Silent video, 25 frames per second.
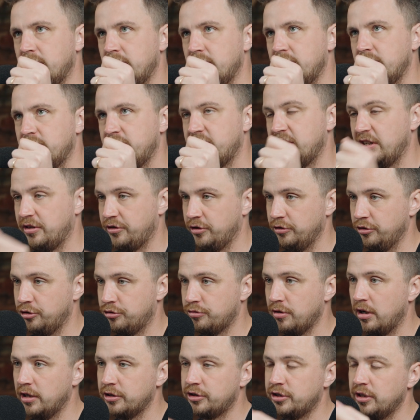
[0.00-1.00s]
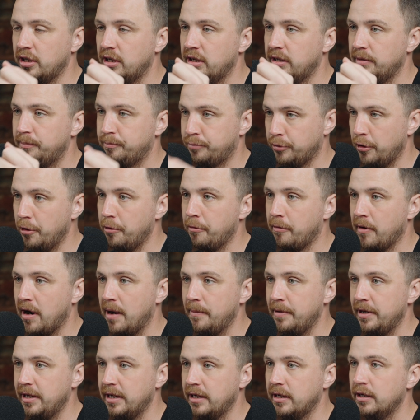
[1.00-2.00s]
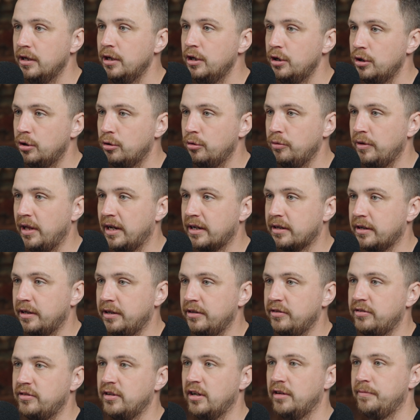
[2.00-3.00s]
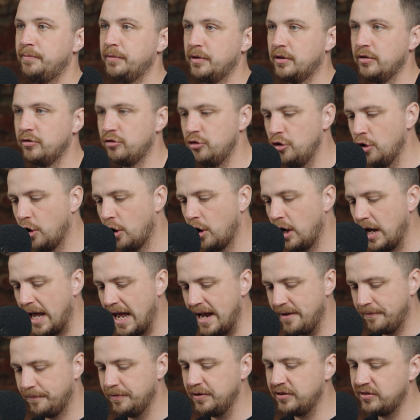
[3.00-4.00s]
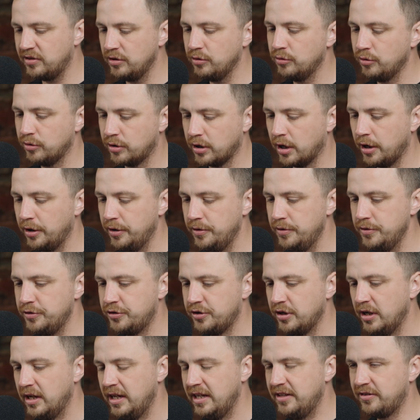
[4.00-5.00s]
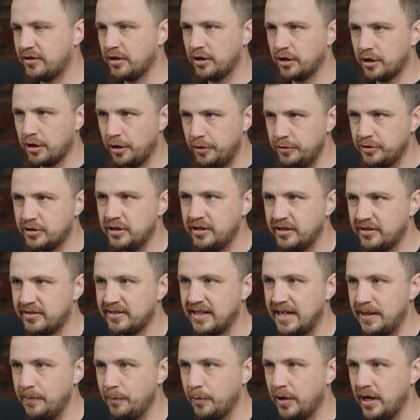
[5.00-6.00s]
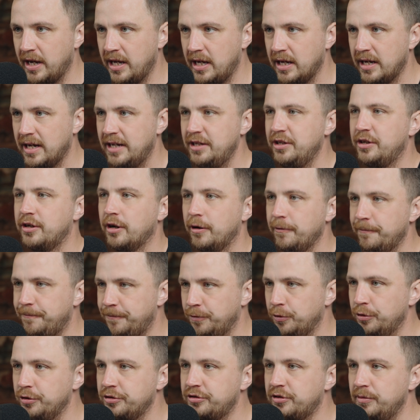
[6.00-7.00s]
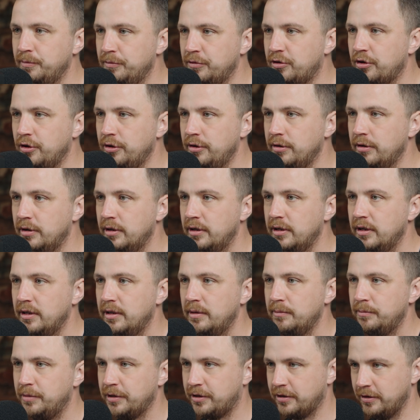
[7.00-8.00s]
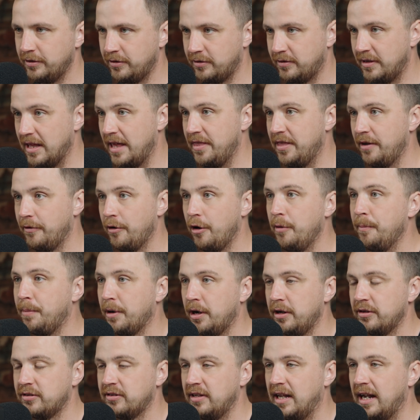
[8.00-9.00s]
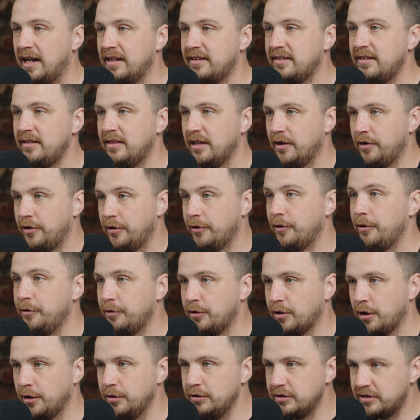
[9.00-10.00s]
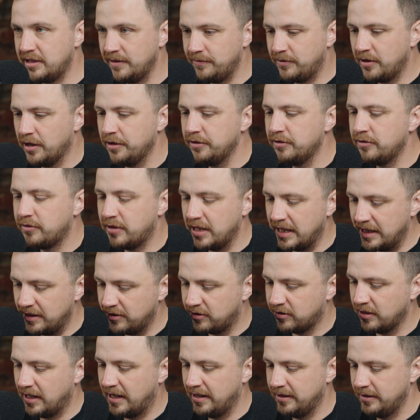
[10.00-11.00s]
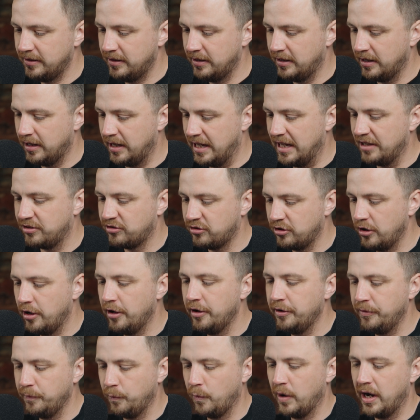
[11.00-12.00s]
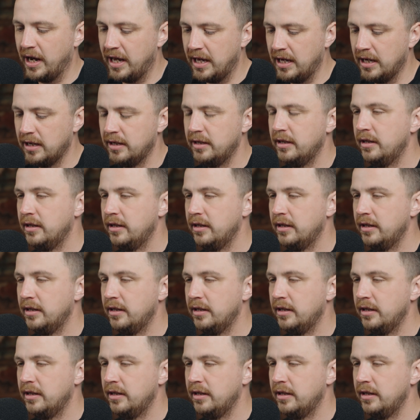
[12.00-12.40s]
session structure, programming, all that kind of stuff, because not every single coach is going to coach in the same way, and you can't force them to because they're their own personality, they're their own coach, they've done things a certain way